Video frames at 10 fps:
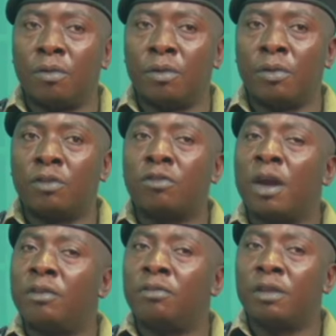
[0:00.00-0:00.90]
try
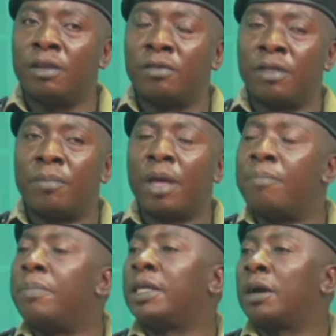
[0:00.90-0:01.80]
to give them a
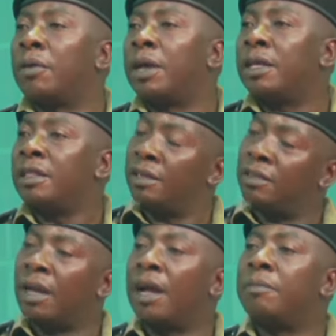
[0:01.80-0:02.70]
better way this
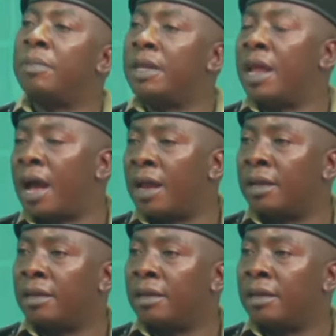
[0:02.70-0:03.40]
can be done